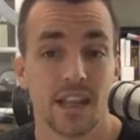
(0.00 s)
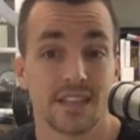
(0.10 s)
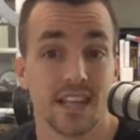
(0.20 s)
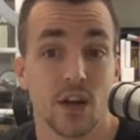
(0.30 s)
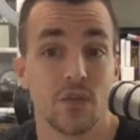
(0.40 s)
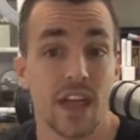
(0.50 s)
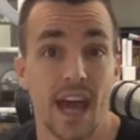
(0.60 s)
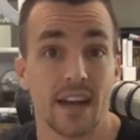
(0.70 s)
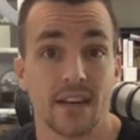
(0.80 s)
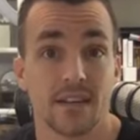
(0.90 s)
Let's get over
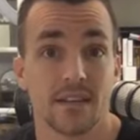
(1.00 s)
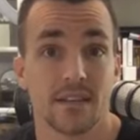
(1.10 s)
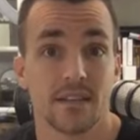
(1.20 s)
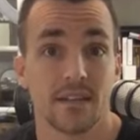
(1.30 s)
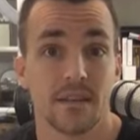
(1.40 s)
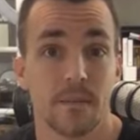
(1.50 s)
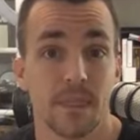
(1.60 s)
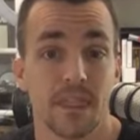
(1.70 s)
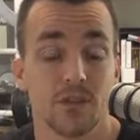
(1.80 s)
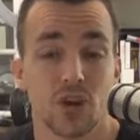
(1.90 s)
that.
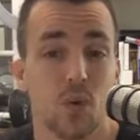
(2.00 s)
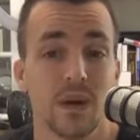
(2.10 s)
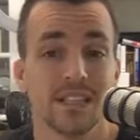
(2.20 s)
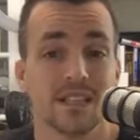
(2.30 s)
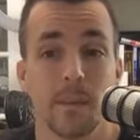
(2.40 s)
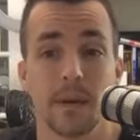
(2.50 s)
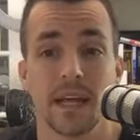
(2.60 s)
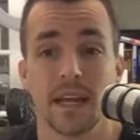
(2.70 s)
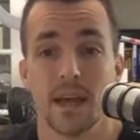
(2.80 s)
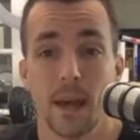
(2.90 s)
There's always
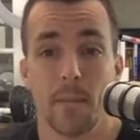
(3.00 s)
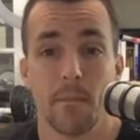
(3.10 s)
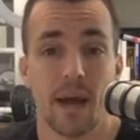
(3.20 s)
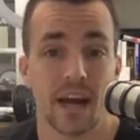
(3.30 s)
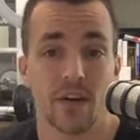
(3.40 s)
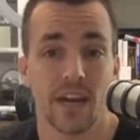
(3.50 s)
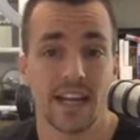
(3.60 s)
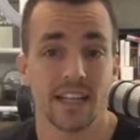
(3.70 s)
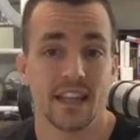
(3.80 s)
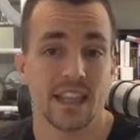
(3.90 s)
somebody better
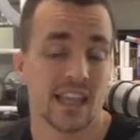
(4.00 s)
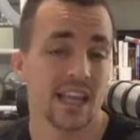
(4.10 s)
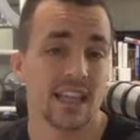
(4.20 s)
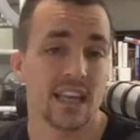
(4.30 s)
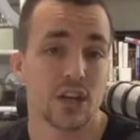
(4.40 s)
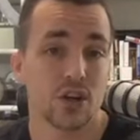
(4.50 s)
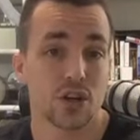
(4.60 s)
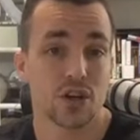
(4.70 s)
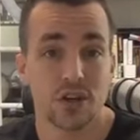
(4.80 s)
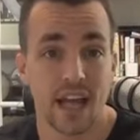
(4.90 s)
at the thing that you're
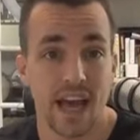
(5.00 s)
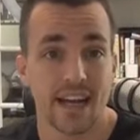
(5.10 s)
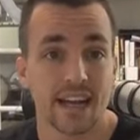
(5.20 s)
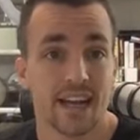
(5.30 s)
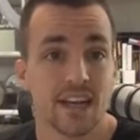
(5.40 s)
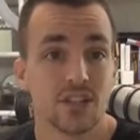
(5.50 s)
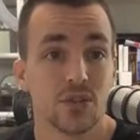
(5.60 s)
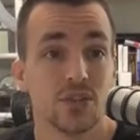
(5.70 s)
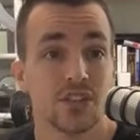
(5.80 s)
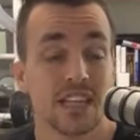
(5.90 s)
good at. So
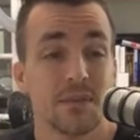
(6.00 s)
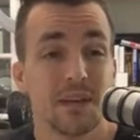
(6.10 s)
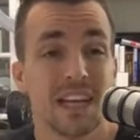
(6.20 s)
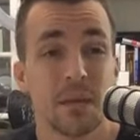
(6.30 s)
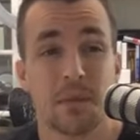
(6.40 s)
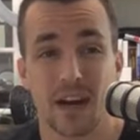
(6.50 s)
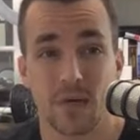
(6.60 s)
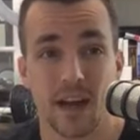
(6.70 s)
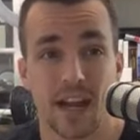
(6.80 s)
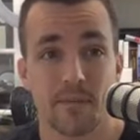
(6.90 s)
just keep getting
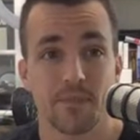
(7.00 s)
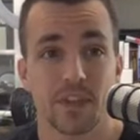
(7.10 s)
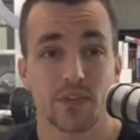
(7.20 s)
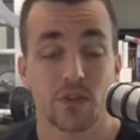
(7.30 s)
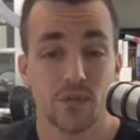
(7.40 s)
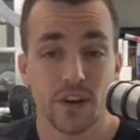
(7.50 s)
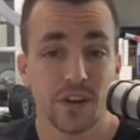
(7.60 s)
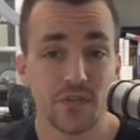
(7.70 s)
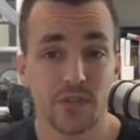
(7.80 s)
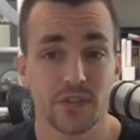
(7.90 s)
better at it. So the
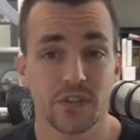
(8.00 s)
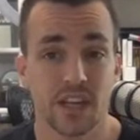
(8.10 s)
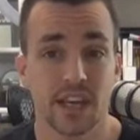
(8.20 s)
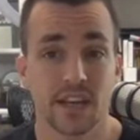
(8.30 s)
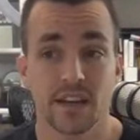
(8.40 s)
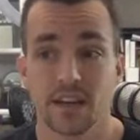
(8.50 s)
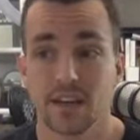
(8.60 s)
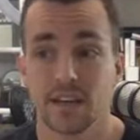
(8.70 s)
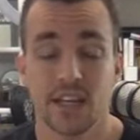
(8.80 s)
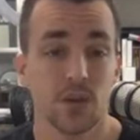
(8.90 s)
very first thing
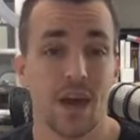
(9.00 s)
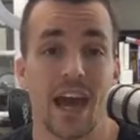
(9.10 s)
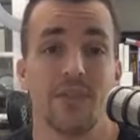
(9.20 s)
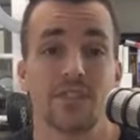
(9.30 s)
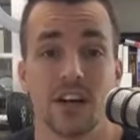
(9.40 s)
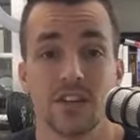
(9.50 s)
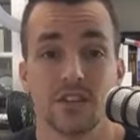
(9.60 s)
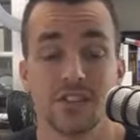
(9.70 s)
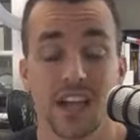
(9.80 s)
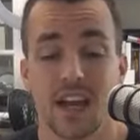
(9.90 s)
that you have to
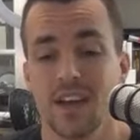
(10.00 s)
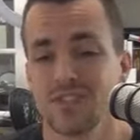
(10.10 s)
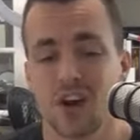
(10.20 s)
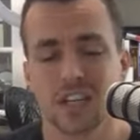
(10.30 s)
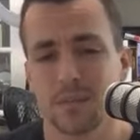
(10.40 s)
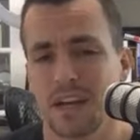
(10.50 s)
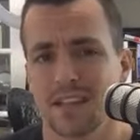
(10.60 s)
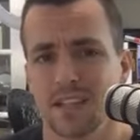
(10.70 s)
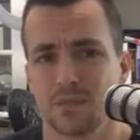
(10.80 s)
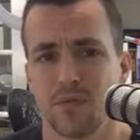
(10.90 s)
understand, and I've talked about
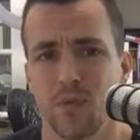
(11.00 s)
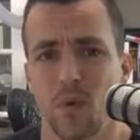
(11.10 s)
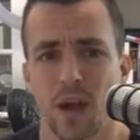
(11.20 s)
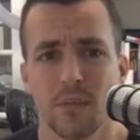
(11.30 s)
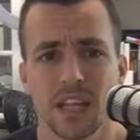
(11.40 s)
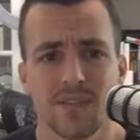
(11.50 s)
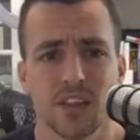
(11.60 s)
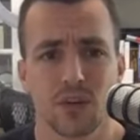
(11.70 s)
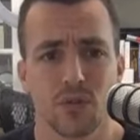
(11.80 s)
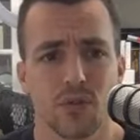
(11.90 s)
this before, I believe
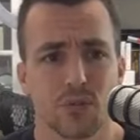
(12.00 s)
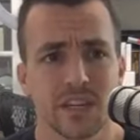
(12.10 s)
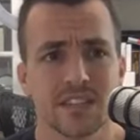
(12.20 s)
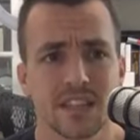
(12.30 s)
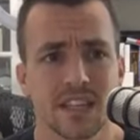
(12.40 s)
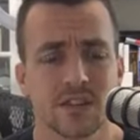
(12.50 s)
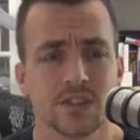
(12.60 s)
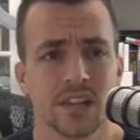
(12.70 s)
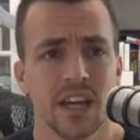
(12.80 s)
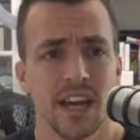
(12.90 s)
there are 3
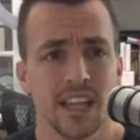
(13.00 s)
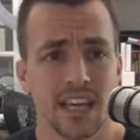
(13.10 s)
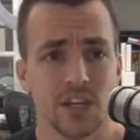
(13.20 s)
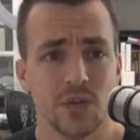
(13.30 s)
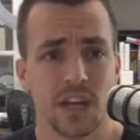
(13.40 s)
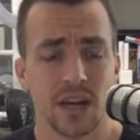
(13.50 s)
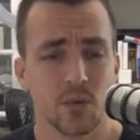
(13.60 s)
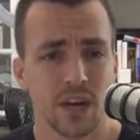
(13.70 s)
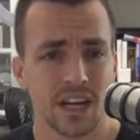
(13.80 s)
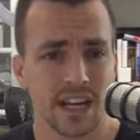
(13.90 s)
skills that you need.
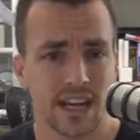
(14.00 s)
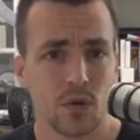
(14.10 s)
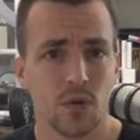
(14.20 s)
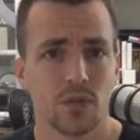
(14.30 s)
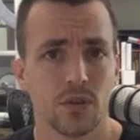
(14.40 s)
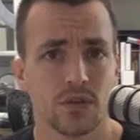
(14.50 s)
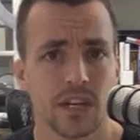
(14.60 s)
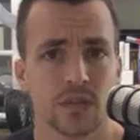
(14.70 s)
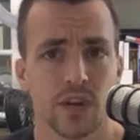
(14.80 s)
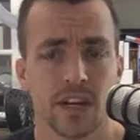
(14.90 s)
We're going to kind of go over those
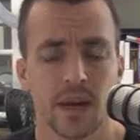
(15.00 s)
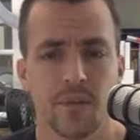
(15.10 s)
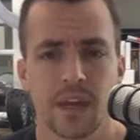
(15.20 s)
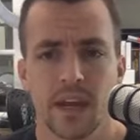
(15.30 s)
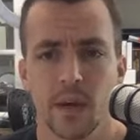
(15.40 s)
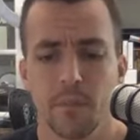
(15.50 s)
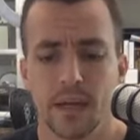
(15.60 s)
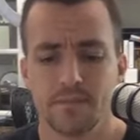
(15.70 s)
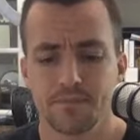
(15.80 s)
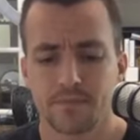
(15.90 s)
things right now.
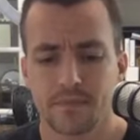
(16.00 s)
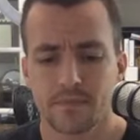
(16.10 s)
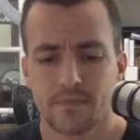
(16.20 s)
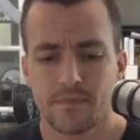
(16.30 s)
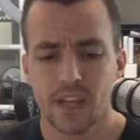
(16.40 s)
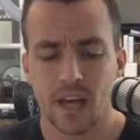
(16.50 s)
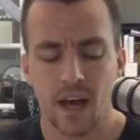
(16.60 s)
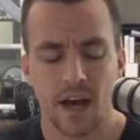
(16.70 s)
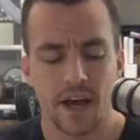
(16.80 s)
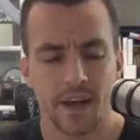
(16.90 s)
But
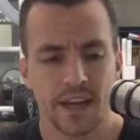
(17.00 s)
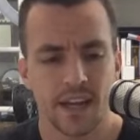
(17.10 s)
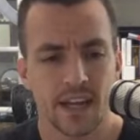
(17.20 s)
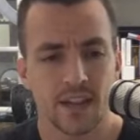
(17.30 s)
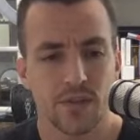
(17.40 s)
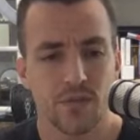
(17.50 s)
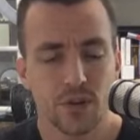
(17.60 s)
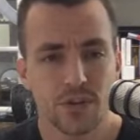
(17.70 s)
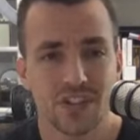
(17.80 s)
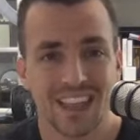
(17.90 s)
the
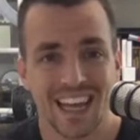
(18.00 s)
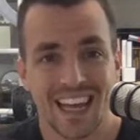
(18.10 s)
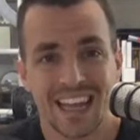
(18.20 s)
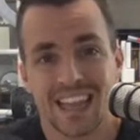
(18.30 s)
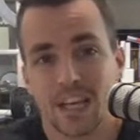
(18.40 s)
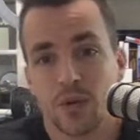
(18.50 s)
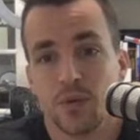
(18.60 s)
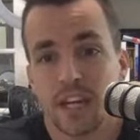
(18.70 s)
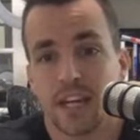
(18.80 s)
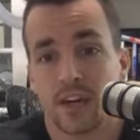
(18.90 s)
first thing that you
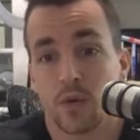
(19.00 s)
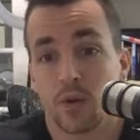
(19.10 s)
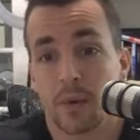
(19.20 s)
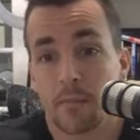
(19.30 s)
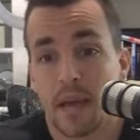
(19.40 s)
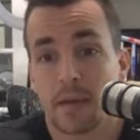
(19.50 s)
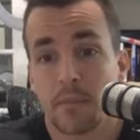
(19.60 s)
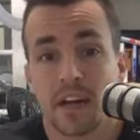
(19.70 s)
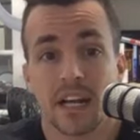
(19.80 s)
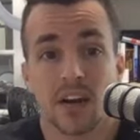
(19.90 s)
need in order to make
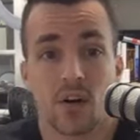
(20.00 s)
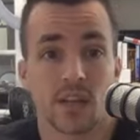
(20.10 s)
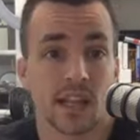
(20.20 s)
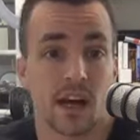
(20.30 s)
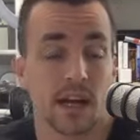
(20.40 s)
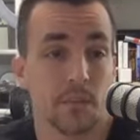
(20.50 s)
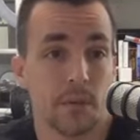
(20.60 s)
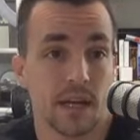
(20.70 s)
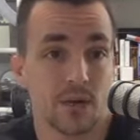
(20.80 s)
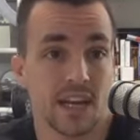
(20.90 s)
money online,
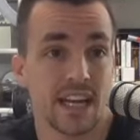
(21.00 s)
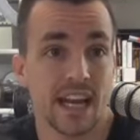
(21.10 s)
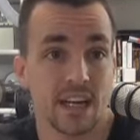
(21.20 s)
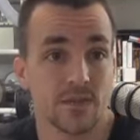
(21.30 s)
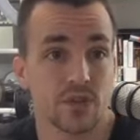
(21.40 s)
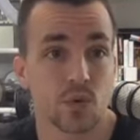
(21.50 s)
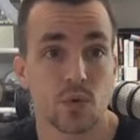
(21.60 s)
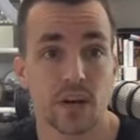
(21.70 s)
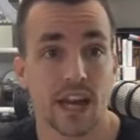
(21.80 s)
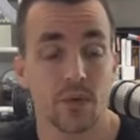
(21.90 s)
period, end of story.